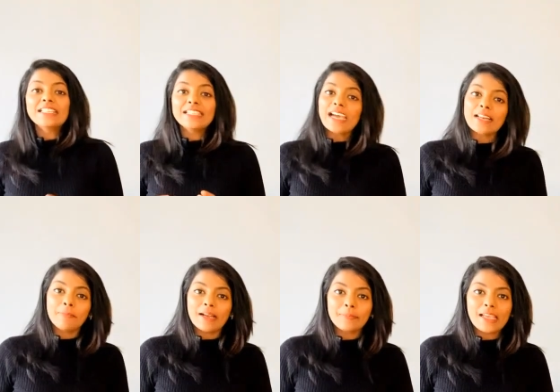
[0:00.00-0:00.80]
Direct
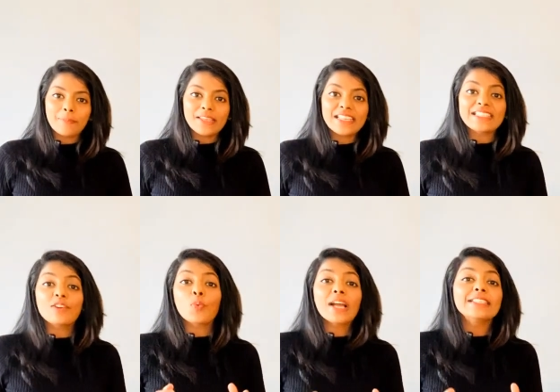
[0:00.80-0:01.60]
pulp capping is a
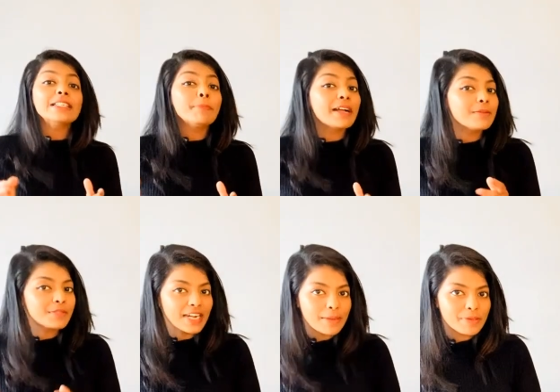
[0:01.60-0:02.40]
vital pulp
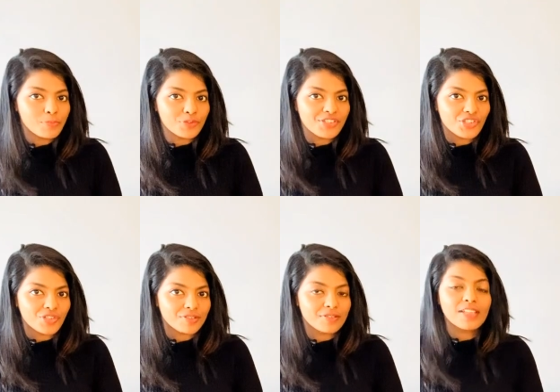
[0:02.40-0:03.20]
therapy procedure
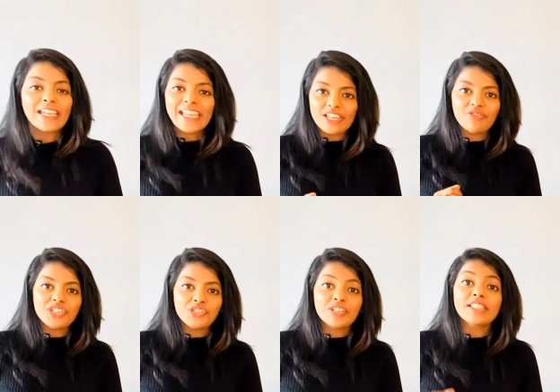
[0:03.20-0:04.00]
in
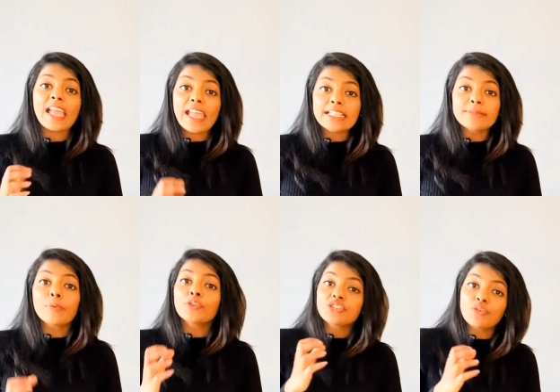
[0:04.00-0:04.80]
which the
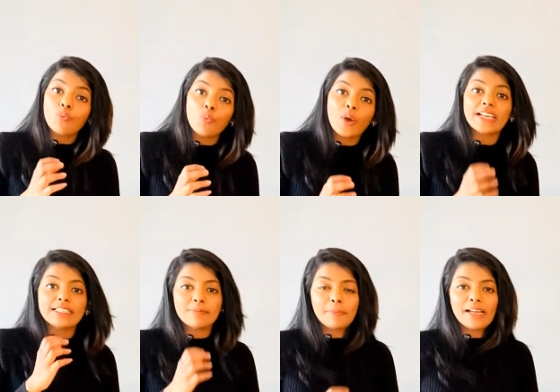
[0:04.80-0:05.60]
exposed
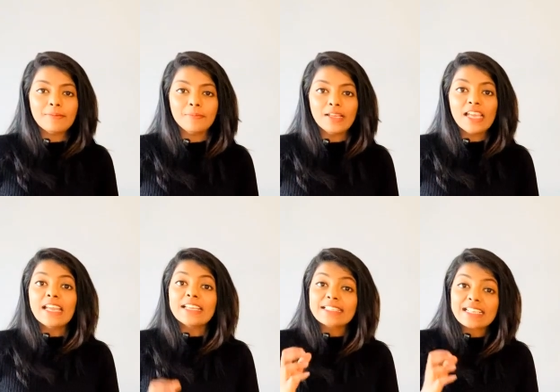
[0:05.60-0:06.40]
vital pulp
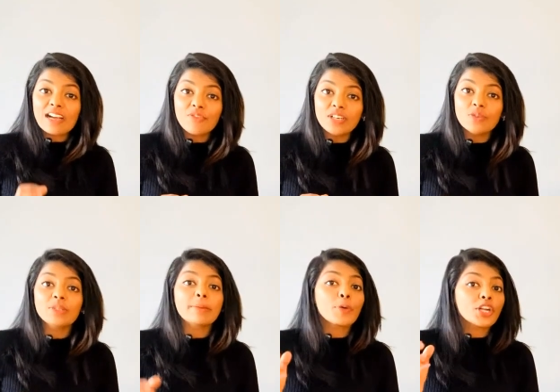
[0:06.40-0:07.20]
is covered with
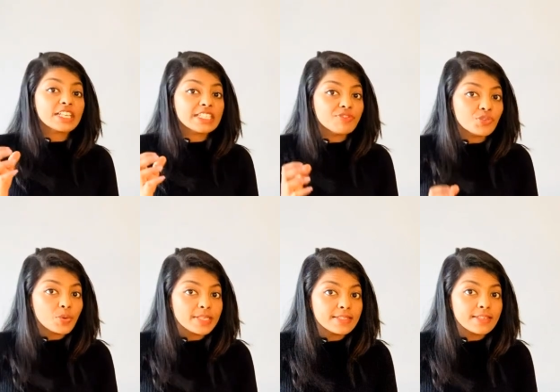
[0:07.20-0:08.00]
a protective
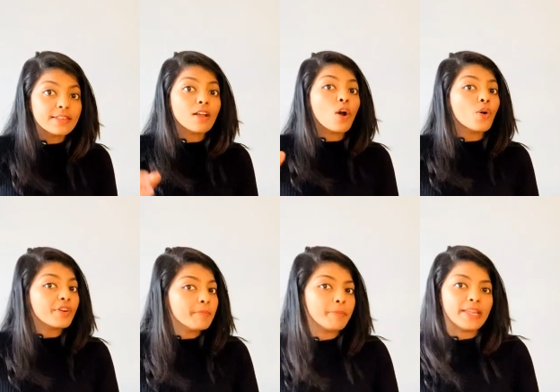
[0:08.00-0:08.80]
dressing or
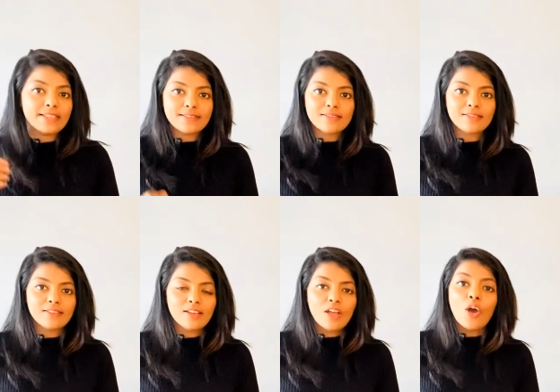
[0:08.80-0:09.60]
a base
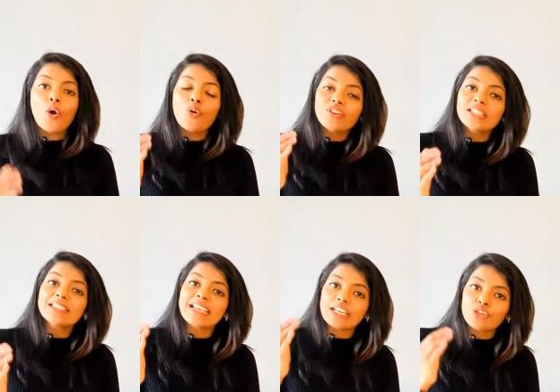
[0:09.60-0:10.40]
over the
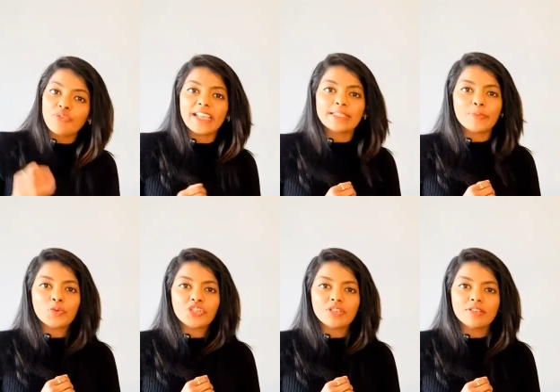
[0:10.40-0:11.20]
site of
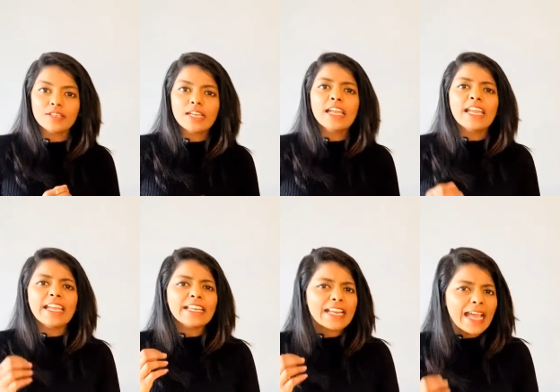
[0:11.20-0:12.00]
exposure
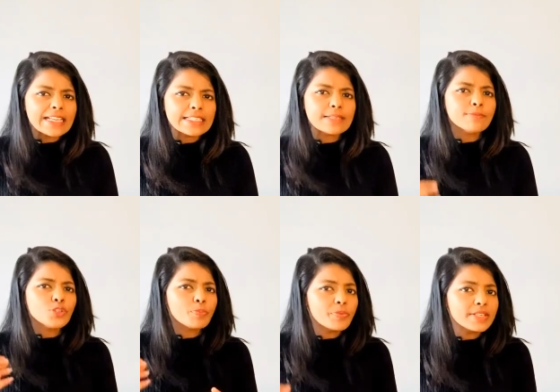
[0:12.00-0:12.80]
in an attempt
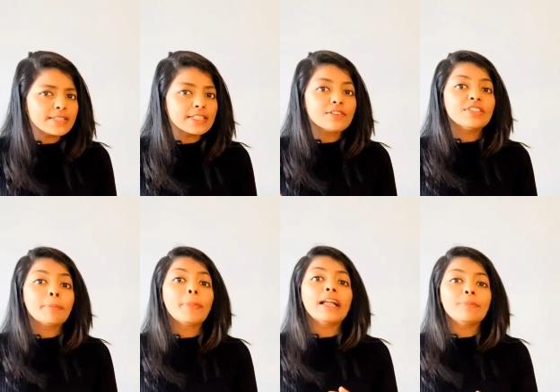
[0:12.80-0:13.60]
to preserve the
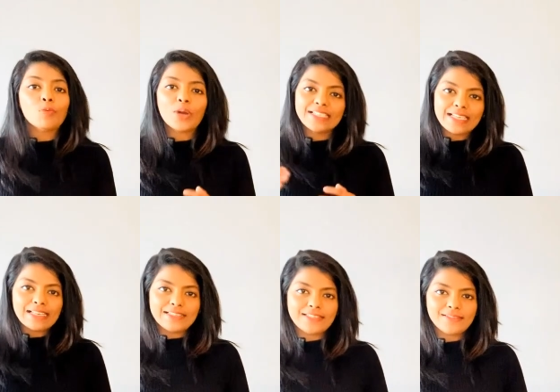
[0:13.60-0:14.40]
pulp
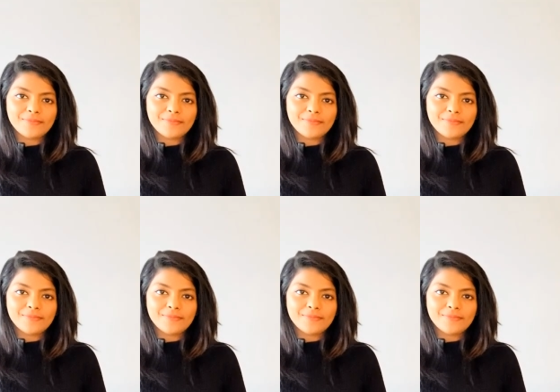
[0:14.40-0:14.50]
vitality.